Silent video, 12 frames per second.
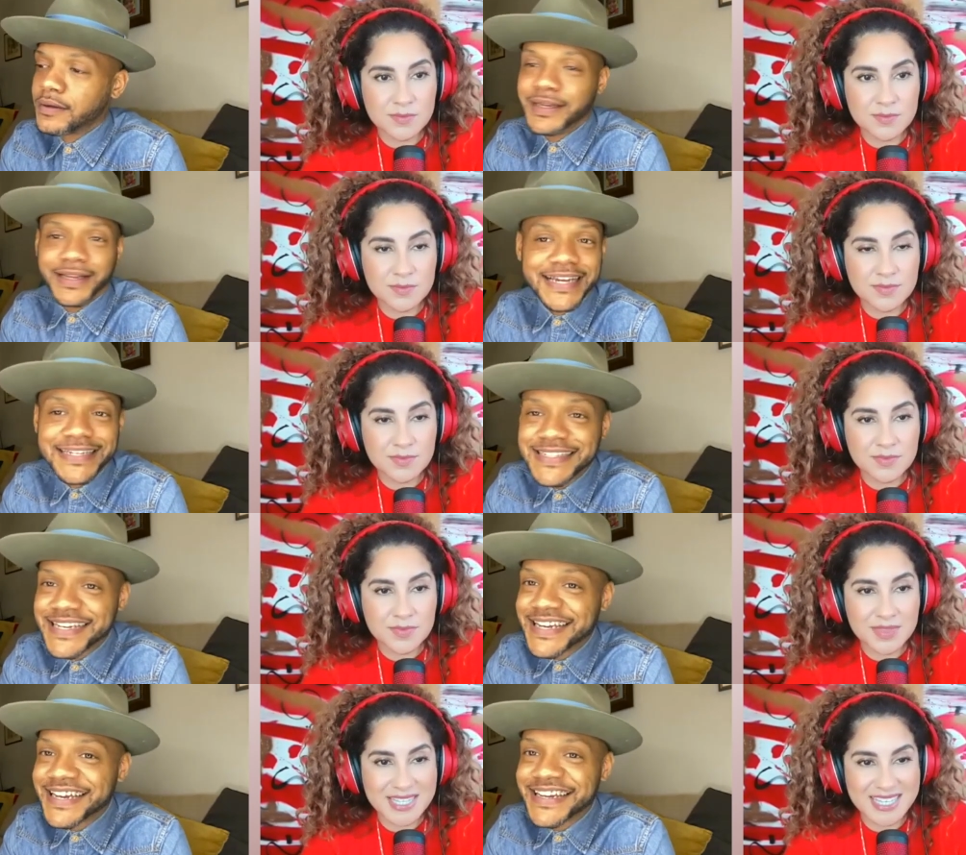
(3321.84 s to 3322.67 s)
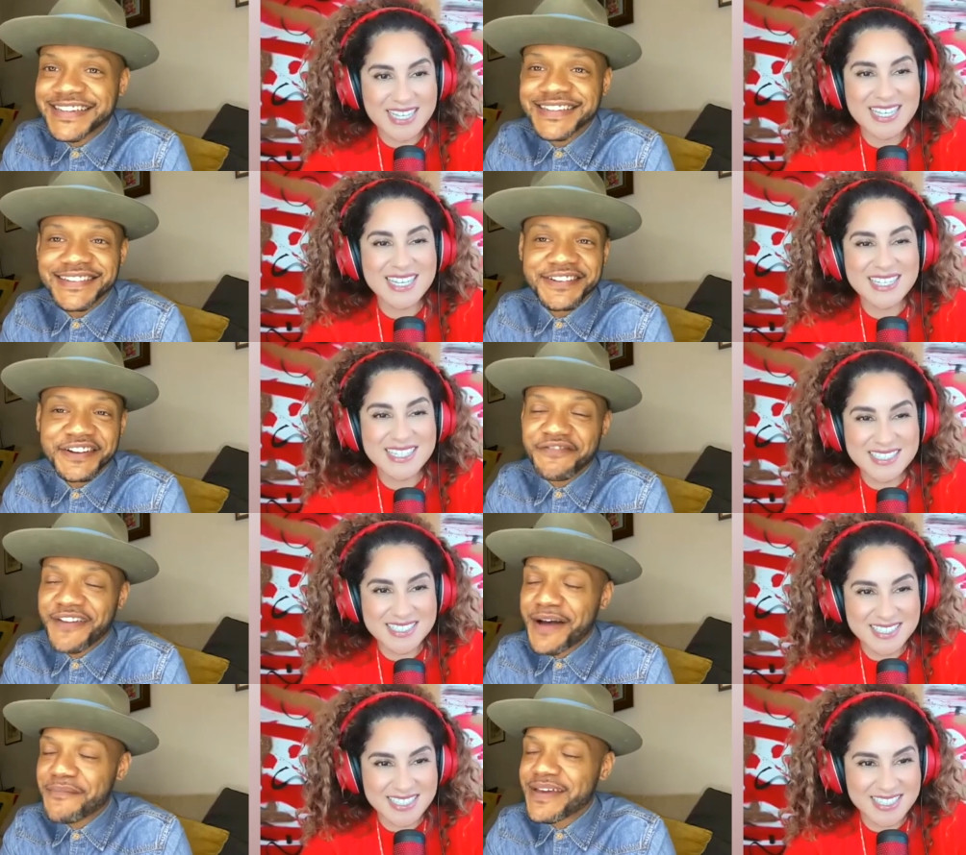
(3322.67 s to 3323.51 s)
Speaker 1: LinkedIn. You can
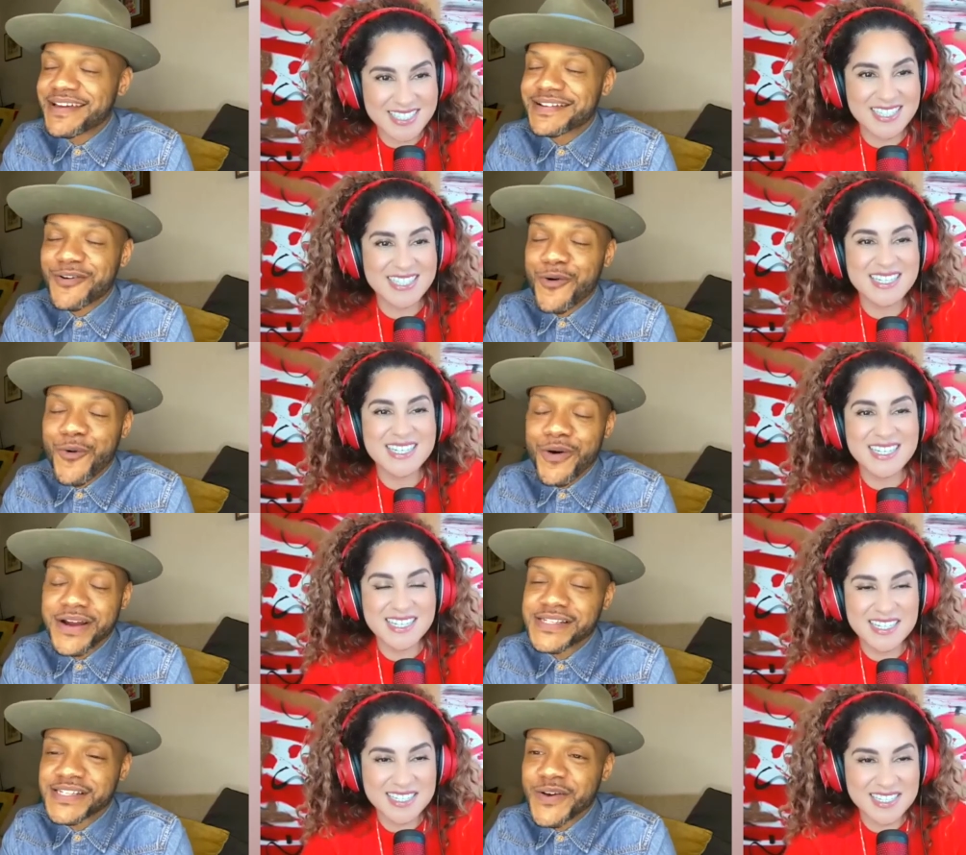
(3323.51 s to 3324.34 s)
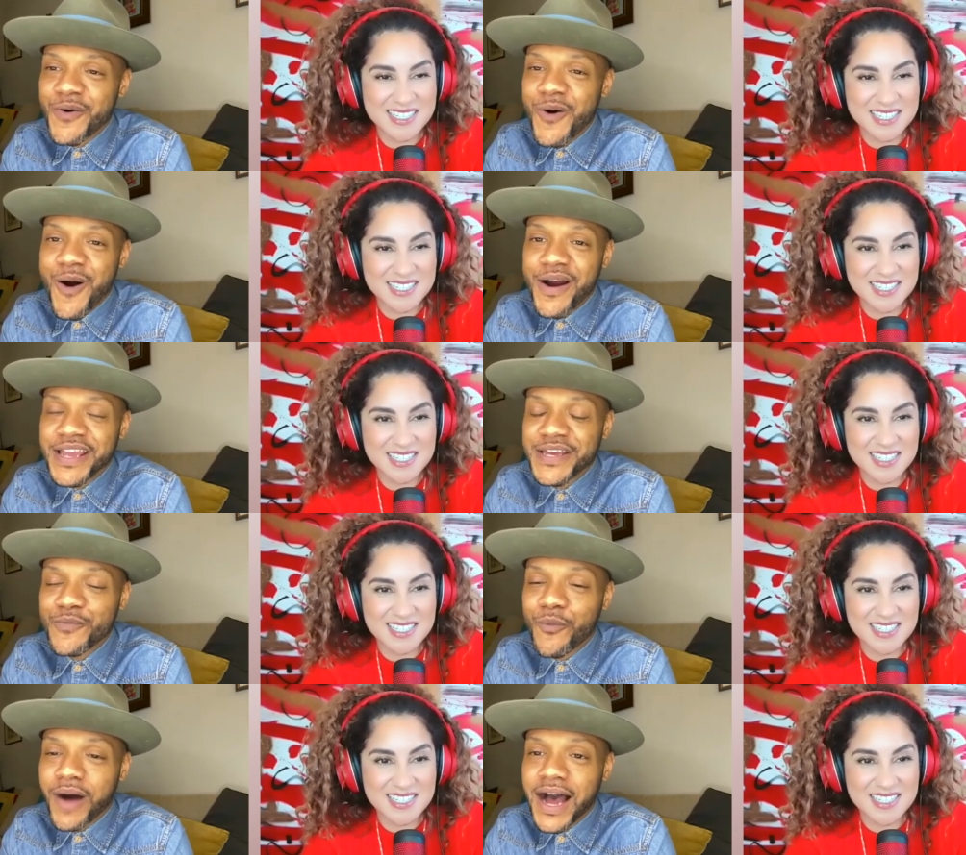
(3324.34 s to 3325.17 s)
find me at Corey, C O R
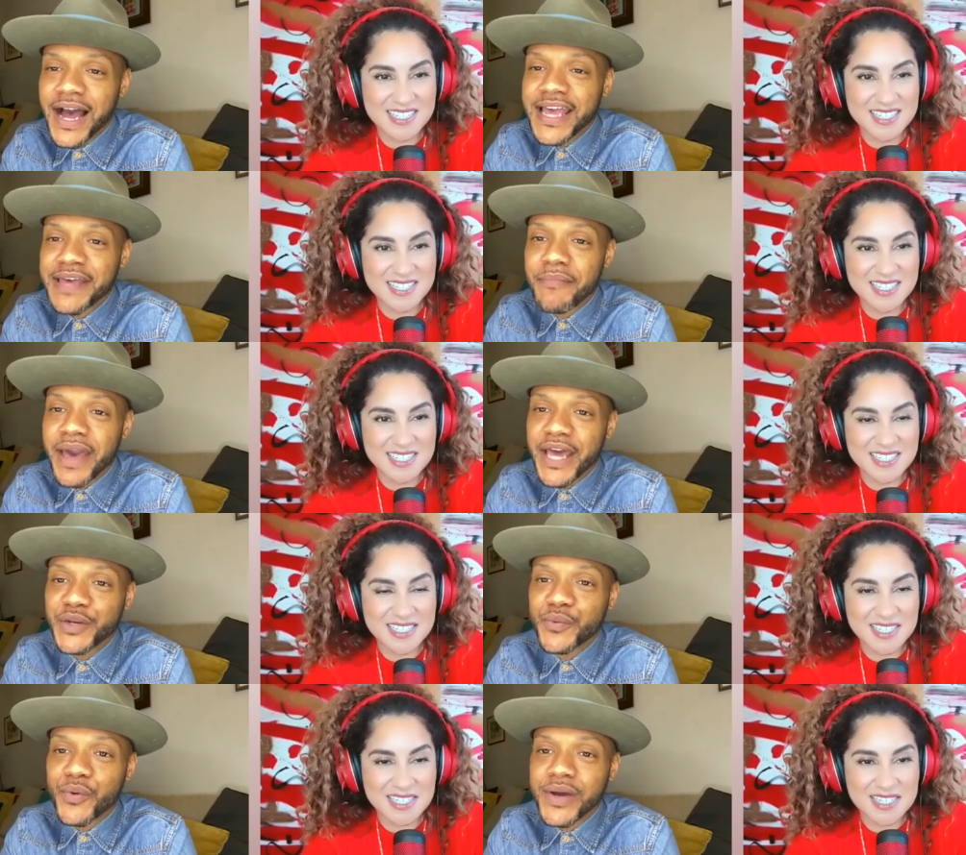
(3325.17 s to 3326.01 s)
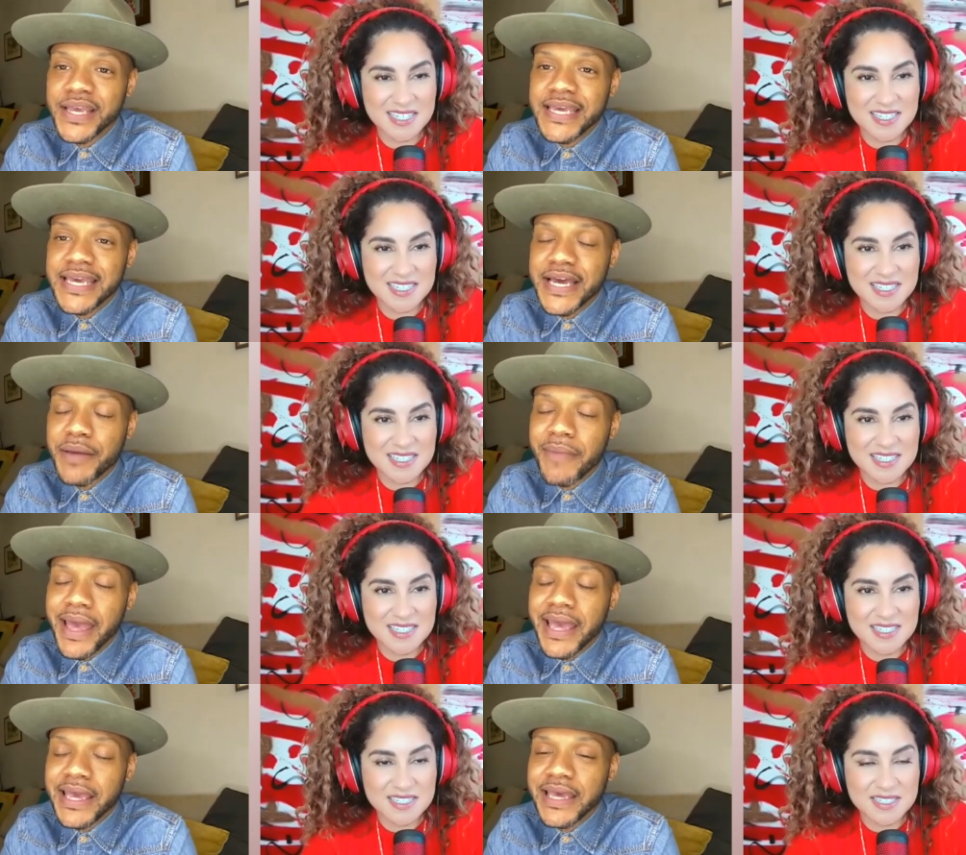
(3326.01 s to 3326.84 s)
E Y, Emanuel E M
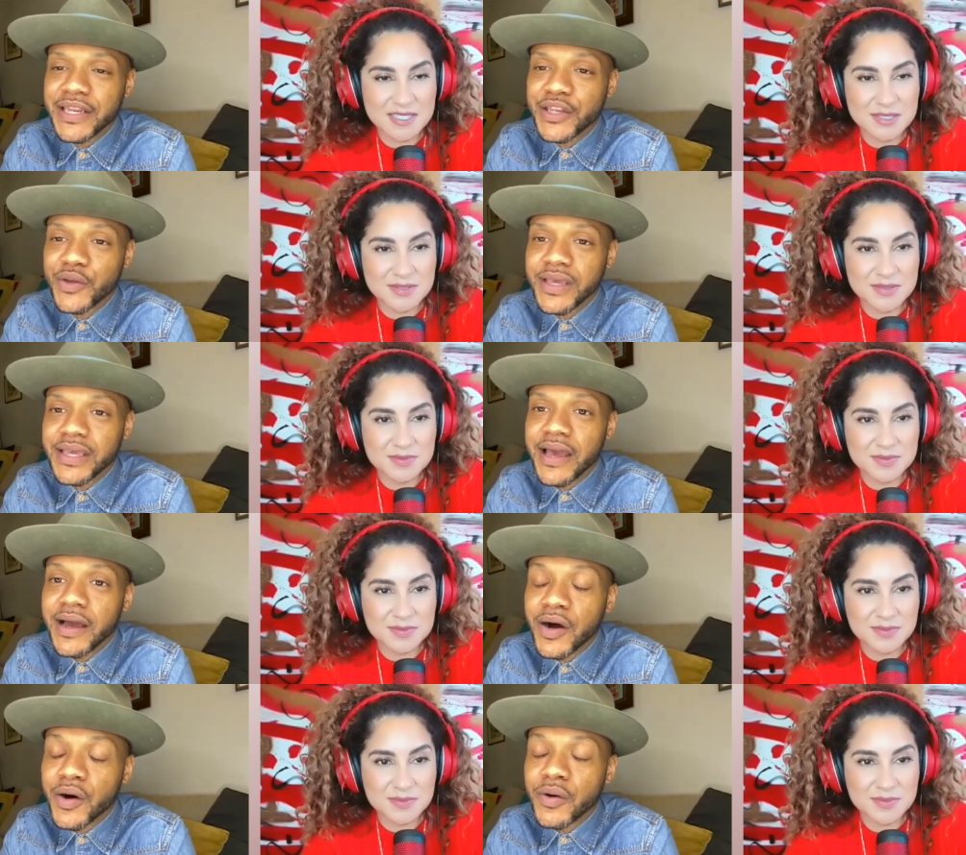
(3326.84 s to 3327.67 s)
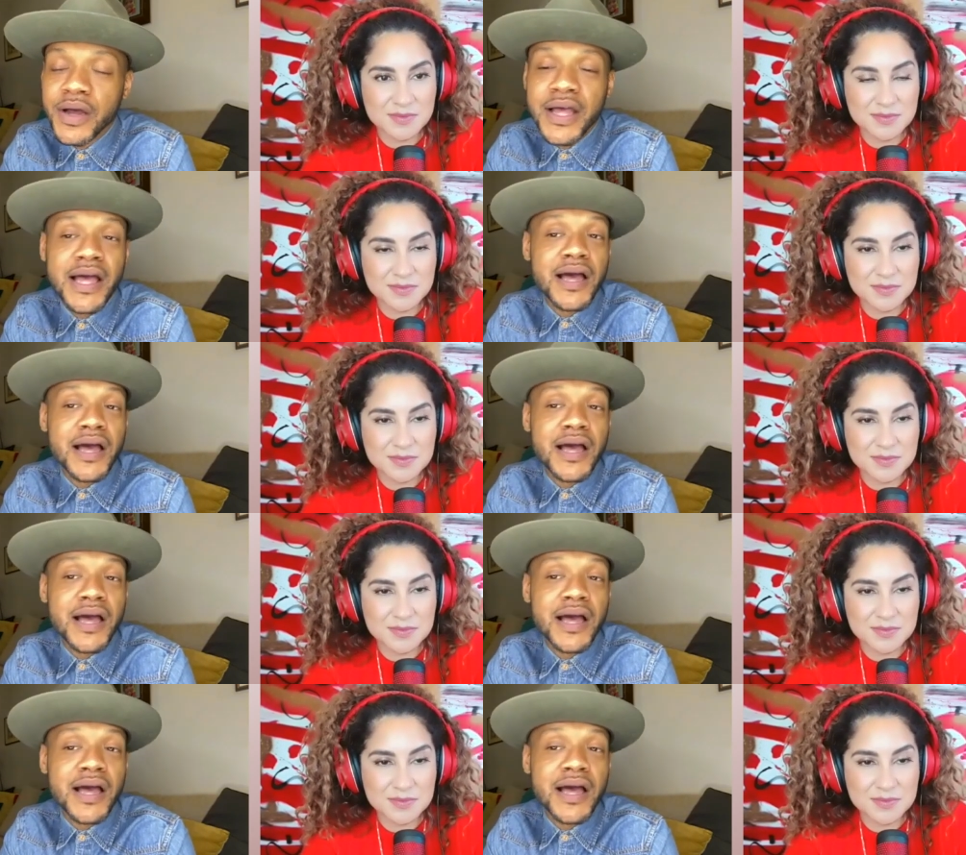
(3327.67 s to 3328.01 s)
A N U E L.